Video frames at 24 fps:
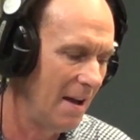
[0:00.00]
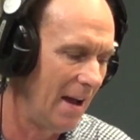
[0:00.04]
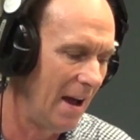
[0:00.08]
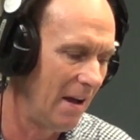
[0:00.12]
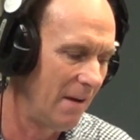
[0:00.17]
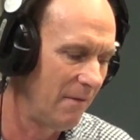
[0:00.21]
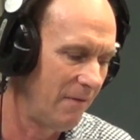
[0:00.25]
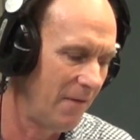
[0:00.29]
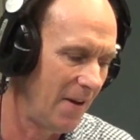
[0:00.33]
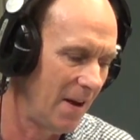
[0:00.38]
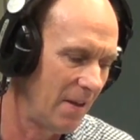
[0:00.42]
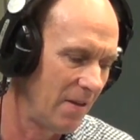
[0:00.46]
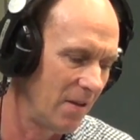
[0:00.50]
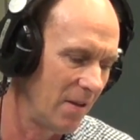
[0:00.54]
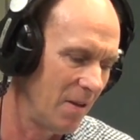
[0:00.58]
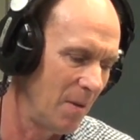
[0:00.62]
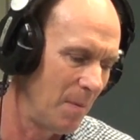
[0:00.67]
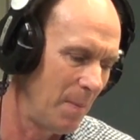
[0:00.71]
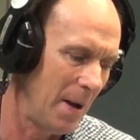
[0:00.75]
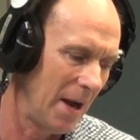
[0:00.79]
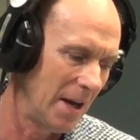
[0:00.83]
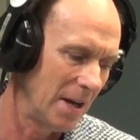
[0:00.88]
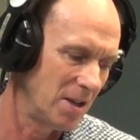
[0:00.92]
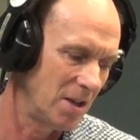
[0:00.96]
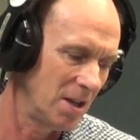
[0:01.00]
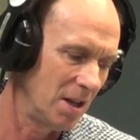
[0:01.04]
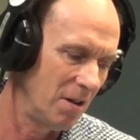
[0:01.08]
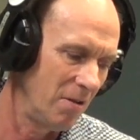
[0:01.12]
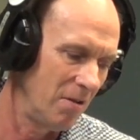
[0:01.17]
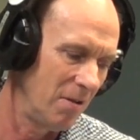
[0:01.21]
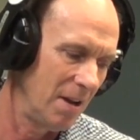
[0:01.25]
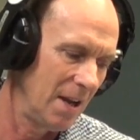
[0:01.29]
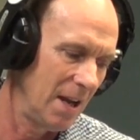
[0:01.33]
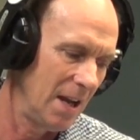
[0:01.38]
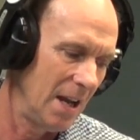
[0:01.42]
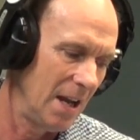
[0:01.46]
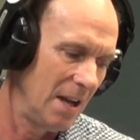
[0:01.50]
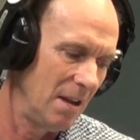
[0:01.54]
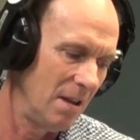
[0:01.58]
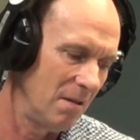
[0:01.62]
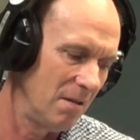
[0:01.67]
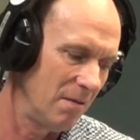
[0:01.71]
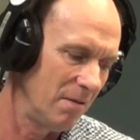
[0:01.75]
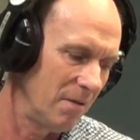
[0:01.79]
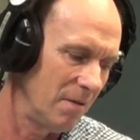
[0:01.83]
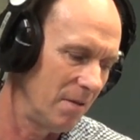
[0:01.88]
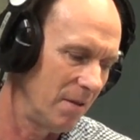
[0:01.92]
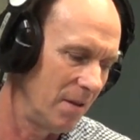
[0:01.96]
and found that the bacteria in
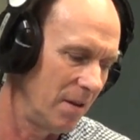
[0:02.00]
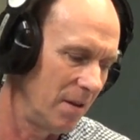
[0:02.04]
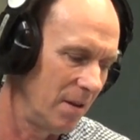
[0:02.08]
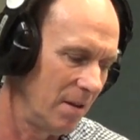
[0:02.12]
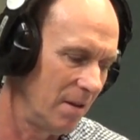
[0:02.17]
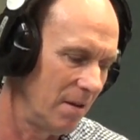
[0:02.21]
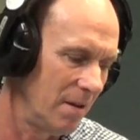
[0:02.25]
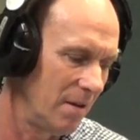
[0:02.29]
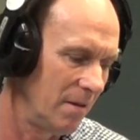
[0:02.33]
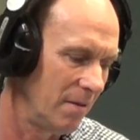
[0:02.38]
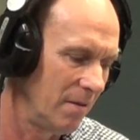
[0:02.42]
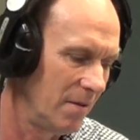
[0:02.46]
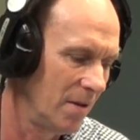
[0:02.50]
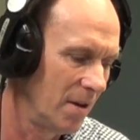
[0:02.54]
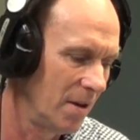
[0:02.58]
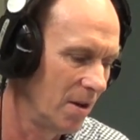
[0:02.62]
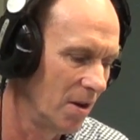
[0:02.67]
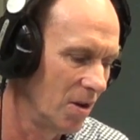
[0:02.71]
the